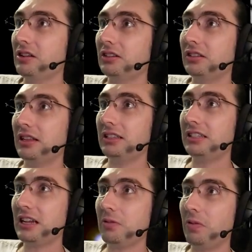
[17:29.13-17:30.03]
So let's
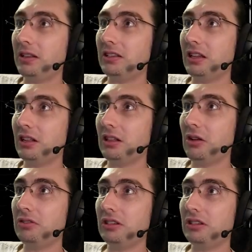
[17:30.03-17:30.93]
see, what's the
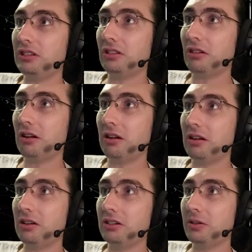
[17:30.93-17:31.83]
closest star
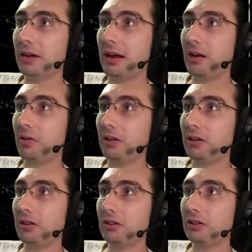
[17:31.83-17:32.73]
to
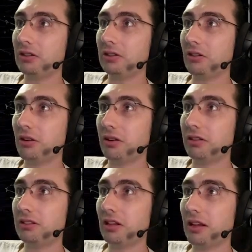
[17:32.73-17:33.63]
our star,
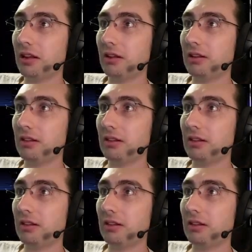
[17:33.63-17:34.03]
the sun?